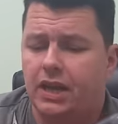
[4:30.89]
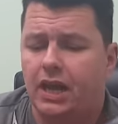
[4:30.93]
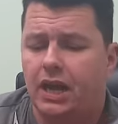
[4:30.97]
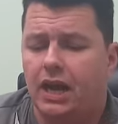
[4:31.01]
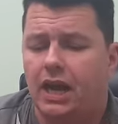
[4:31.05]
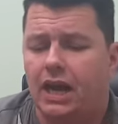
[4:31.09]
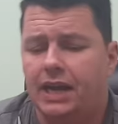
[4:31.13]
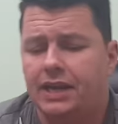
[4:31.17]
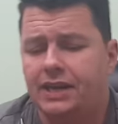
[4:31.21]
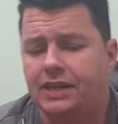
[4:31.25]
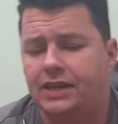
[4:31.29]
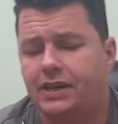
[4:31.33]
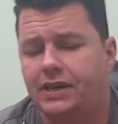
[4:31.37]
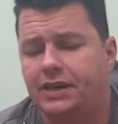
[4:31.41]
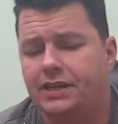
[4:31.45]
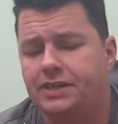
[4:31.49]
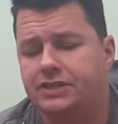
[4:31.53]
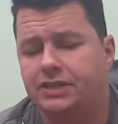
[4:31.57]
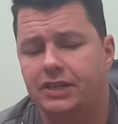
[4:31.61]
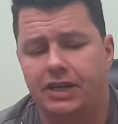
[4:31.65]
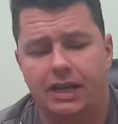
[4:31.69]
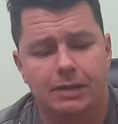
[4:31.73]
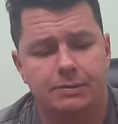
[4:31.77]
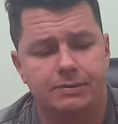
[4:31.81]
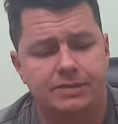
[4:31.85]
And 9
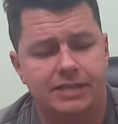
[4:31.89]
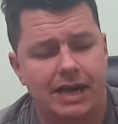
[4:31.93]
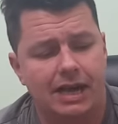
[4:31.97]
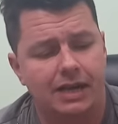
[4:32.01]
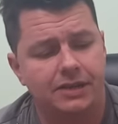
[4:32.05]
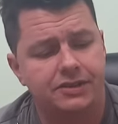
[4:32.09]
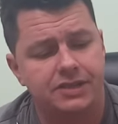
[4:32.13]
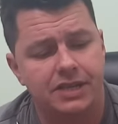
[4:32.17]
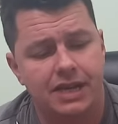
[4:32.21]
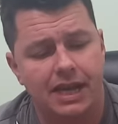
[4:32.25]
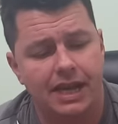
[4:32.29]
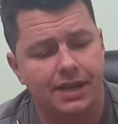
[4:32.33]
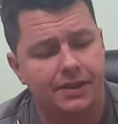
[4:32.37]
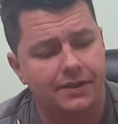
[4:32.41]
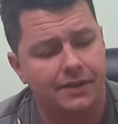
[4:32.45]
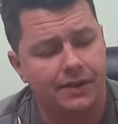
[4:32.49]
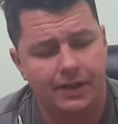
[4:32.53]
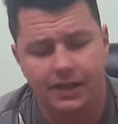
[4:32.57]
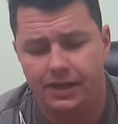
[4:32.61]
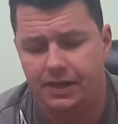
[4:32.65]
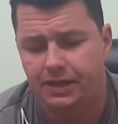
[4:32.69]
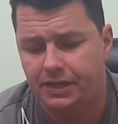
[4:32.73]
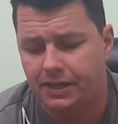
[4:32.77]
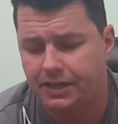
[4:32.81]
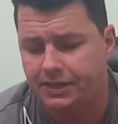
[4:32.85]
times out of 10,
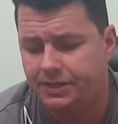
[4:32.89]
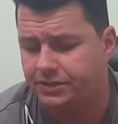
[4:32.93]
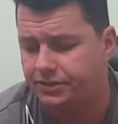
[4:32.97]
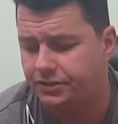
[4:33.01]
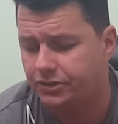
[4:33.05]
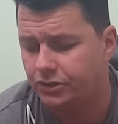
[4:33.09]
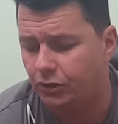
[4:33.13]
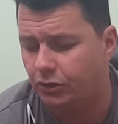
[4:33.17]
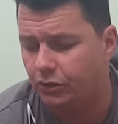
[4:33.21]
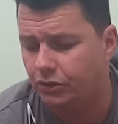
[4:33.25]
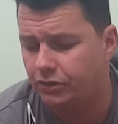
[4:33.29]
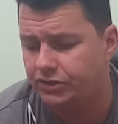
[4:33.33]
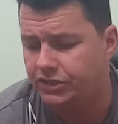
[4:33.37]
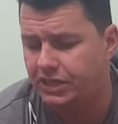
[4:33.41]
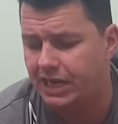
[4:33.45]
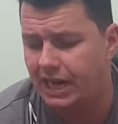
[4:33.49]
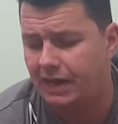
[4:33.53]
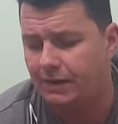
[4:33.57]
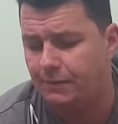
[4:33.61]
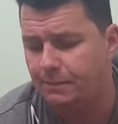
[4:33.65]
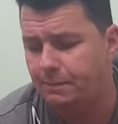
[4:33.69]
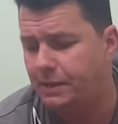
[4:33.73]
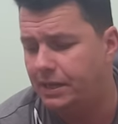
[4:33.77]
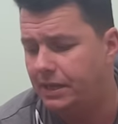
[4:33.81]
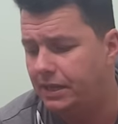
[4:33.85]
these stocks
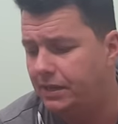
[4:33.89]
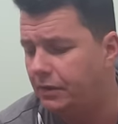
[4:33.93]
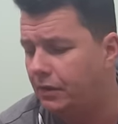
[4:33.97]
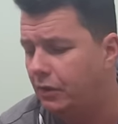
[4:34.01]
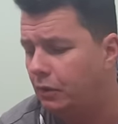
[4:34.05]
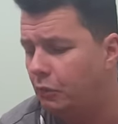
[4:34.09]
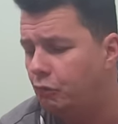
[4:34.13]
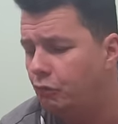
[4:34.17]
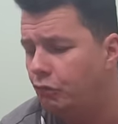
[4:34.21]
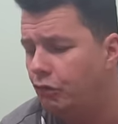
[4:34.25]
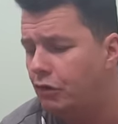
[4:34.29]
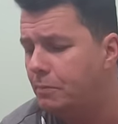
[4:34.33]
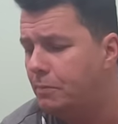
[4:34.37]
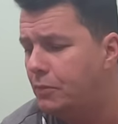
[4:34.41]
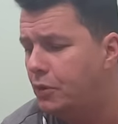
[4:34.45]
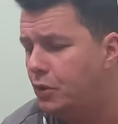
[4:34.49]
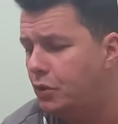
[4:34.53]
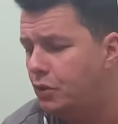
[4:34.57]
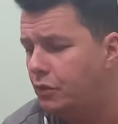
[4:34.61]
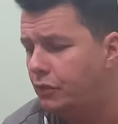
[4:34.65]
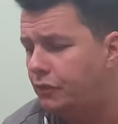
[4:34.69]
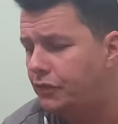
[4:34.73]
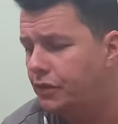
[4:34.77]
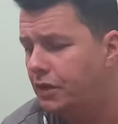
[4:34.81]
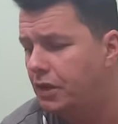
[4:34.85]
can be
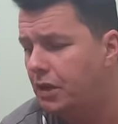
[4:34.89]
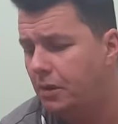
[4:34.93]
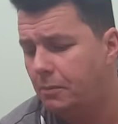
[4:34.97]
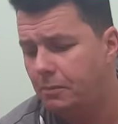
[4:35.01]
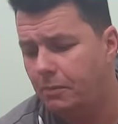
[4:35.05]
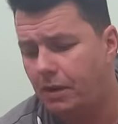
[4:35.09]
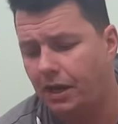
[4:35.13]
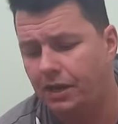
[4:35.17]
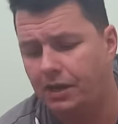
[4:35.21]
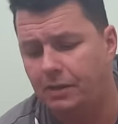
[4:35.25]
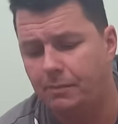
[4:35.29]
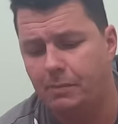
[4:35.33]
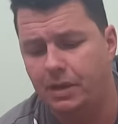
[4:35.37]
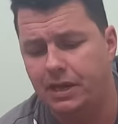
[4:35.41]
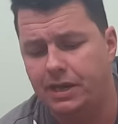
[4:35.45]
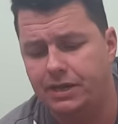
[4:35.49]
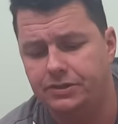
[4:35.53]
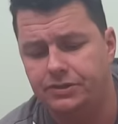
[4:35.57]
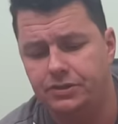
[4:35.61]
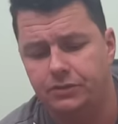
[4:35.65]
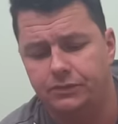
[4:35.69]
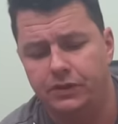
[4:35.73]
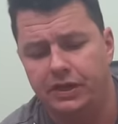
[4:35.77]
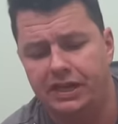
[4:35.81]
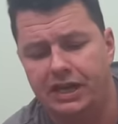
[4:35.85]
removed by the means
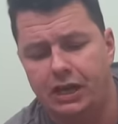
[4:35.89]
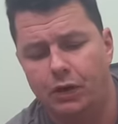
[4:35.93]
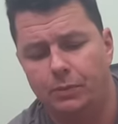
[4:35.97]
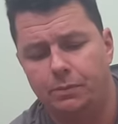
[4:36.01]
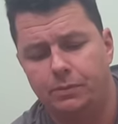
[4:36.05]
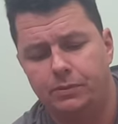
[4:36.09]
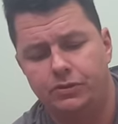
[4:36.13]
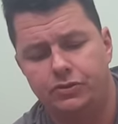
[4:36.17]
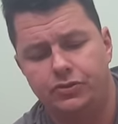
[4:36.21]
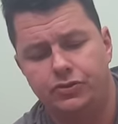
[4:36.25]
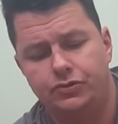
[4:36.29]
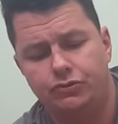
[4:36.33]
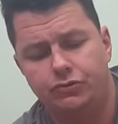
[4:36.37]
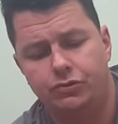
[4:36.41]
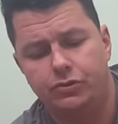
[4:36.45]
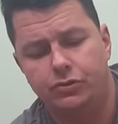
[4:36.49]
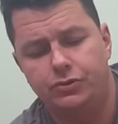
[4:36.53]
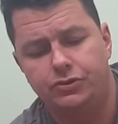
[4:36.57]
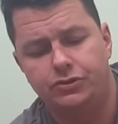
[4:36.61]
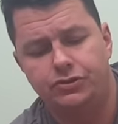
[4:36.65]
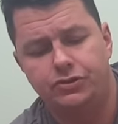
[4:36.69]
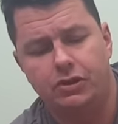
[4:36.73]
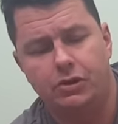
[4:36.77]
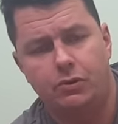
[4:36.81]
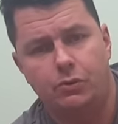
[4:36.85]
of a couple of screws.
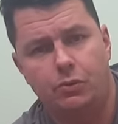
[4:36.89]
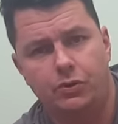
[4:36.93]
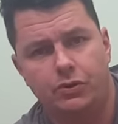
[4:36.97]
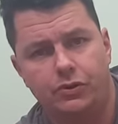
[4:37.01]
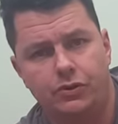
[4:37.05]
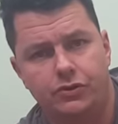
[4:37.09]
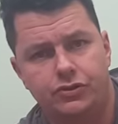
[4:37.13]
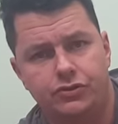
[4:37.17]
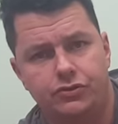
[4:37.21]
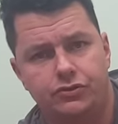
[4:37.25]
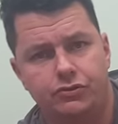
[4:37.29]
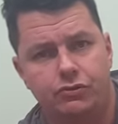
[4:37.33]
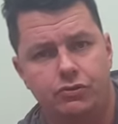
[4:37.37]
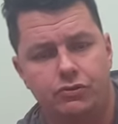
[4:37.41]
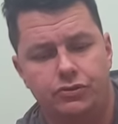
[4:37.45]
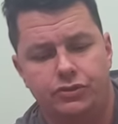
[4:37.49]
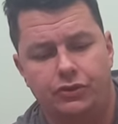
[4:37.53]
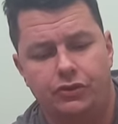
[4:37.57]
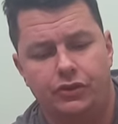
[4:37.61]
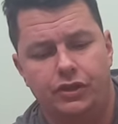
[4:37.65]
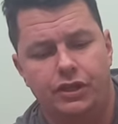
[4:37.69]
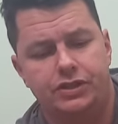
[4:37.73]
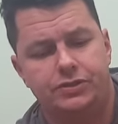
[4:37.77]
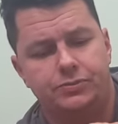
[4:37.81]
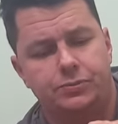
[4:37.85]
So one of the screws on
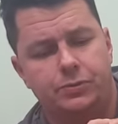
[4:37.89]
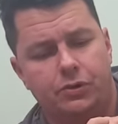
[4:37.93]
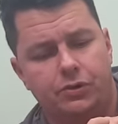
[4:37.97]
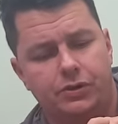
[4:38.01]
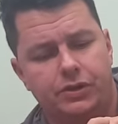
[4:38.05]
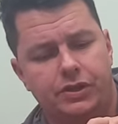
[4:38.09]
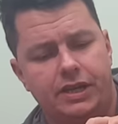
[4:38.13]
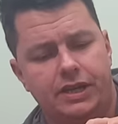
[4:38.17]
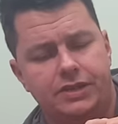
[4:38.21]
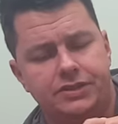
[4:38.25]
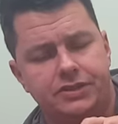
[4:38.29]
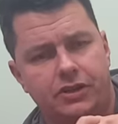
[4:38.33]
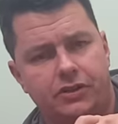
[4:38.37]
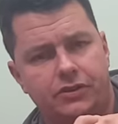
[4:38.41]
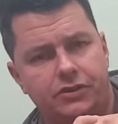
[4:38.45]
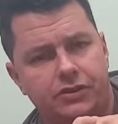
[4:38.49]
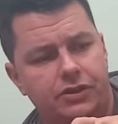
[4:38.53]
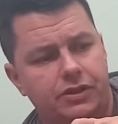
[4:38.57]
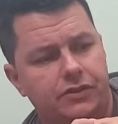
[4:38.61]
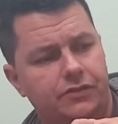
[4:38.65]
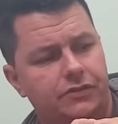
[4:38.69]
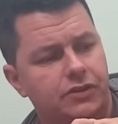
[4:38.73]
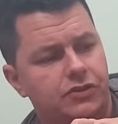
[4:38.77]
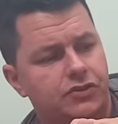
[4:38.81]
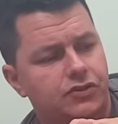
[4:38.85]
this one is
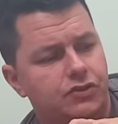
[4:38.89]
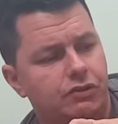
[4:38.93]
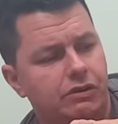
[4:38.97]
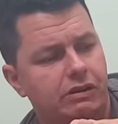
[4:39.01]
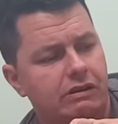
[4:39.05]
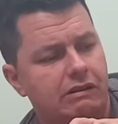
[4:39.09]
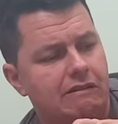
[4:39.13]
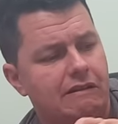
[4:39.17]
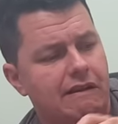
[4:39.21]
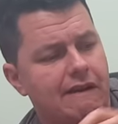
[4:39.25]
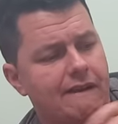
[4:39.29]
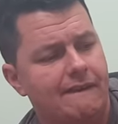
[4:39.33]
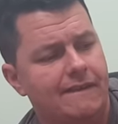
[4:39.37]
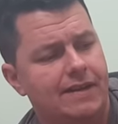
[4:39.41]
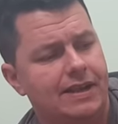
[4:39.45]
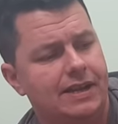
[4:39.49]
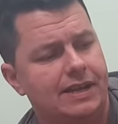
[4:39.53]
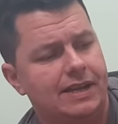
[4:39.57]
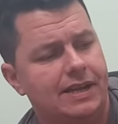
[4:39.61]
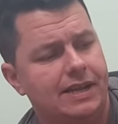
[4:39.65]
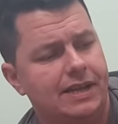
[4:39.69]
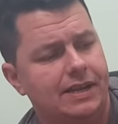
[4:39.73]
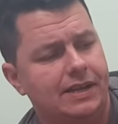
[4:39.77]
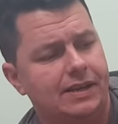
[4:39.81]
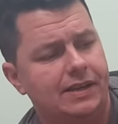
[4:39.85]
underneath the trigger area
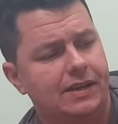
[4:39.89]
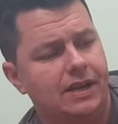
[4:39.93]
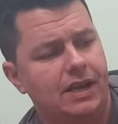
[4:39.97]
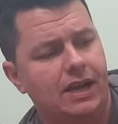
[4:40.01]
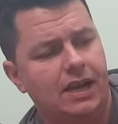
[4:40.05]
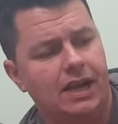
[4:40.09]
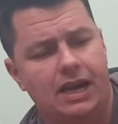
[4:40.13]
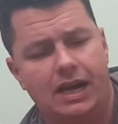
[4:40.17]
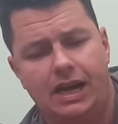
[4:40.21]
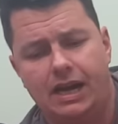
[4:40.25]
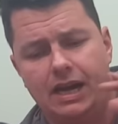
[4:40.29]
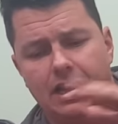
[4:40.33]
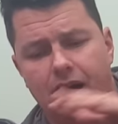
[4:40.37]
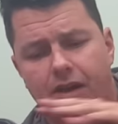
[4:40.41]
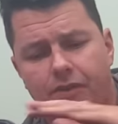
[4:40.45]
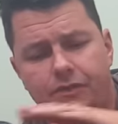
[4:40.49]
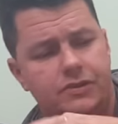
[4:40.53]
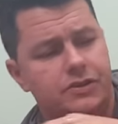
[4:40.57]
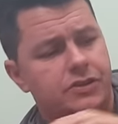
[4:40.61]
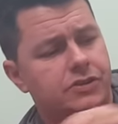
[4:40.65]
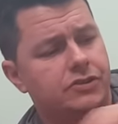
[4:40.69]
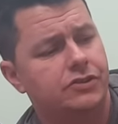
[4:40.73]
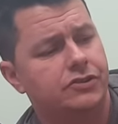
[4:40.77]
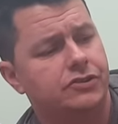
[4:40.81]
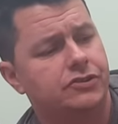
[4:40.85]
here, and
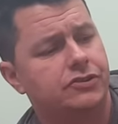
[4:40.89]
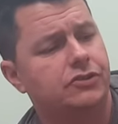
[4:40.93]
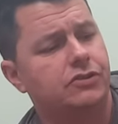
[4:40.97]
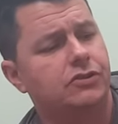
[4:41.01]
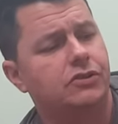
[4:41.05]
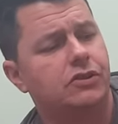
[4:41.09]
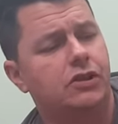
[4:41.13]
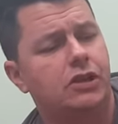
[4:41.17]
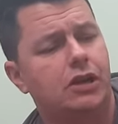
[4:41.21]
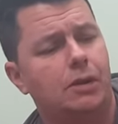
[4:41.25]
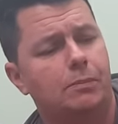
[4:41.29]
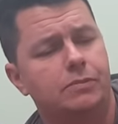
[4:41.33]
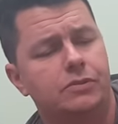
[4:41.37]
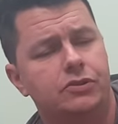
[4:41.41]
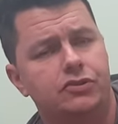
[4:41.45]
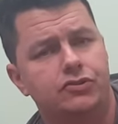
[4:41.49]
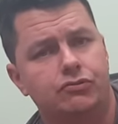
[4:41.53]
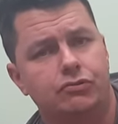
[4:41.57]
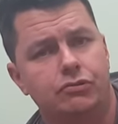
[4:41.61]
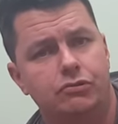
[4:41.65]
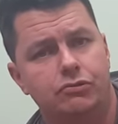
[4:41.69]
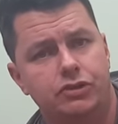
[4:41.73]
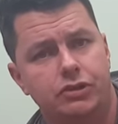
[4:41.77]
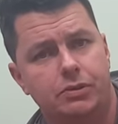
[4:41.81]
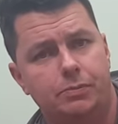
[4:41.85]
there's a couple of
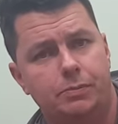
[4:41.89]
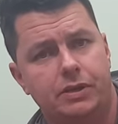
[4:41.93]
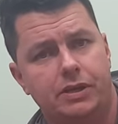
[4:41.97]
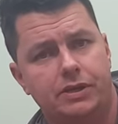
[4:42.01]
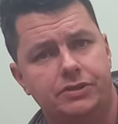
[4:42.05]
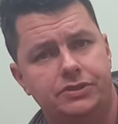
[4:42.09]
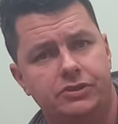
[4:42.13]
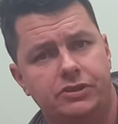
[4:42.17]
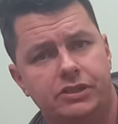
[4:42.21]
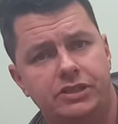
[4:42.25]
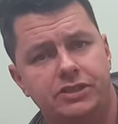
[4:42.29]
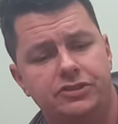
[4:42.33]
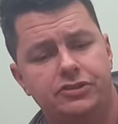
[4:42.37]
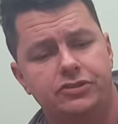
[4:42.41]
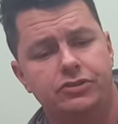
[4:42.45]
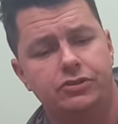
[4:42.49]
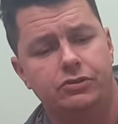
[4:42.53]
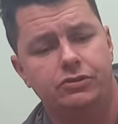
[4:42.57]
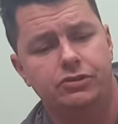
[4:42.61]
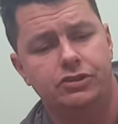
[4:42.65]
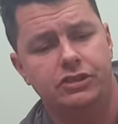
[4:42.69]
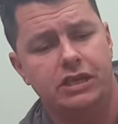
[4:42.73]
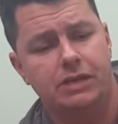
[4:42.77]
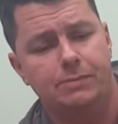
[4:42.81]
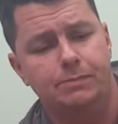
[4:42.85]
screws up here. So these
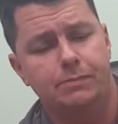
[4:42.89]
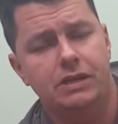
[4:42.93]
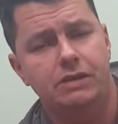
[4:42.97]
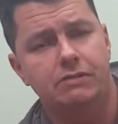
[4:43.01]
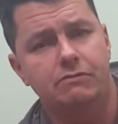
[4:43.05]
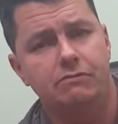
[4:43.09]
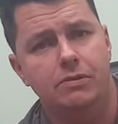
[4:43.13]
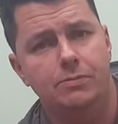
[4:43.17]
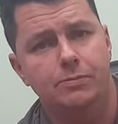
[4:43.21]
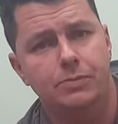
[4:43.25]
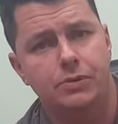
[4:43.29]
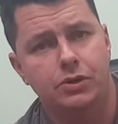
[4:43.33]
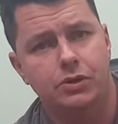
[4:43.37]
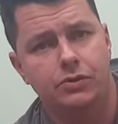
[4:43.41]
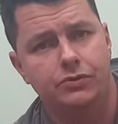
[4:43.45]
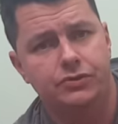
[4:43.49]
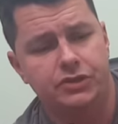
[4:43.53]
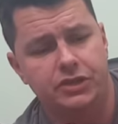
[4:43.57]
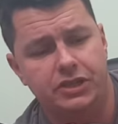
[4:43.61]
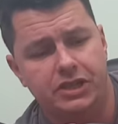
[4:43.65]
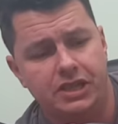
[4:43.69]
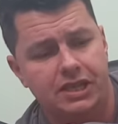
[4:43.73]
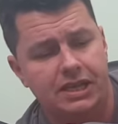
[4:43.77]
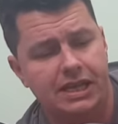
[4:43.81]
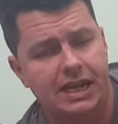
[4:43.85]
stocks can be removed so you
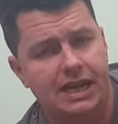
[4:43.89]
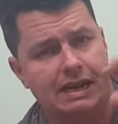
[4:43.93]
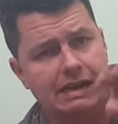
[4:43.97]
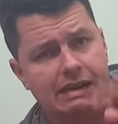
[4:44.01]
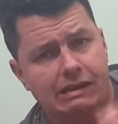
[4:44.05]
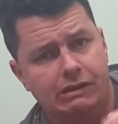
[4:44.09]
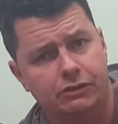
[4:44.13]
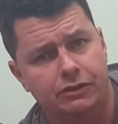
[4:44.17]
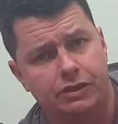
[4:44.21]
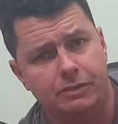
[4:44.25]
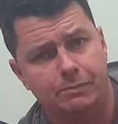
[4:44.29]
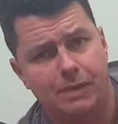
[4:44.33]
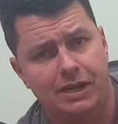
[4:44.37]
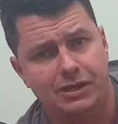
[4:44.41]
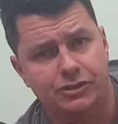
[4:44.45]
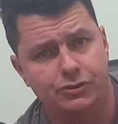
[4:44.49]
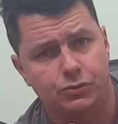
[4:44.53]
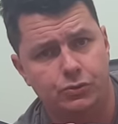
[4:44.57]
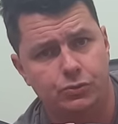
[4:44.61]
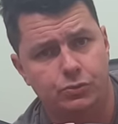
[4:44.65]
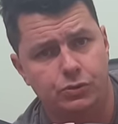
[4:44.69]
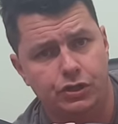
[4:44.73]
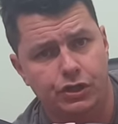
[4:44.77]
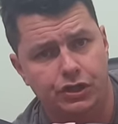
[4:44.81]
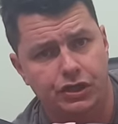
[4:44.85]
can get at the metal
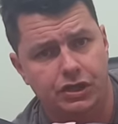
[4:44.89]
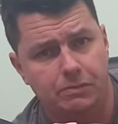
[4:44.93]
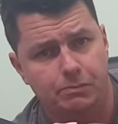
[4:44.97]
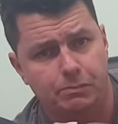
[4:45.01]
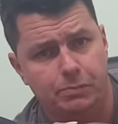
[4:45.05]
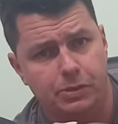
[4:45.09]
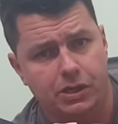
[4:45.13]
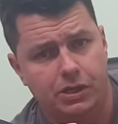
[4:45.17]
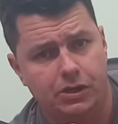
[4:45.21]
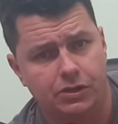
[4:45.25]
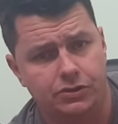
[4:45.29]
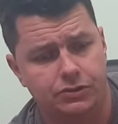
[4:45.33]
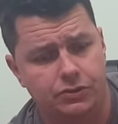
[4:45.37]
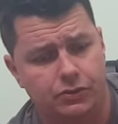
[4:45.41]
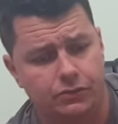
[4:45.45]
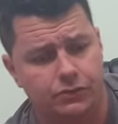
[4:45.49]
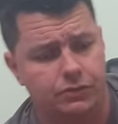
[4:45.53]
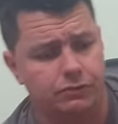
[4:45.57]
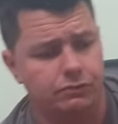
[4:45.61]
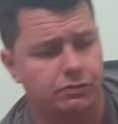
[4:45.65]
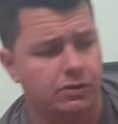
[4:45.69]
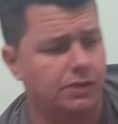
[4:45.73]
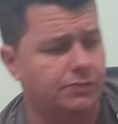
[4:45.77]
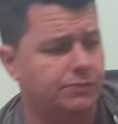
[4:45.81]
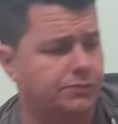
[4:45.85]
working parts of the
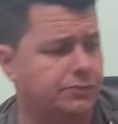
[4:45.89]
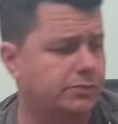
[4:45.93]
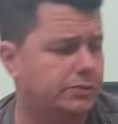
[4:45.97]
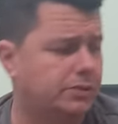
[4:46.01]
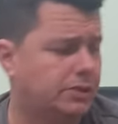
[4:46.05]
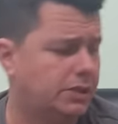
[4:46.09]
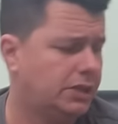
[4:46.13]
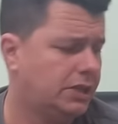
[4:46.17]
rifle.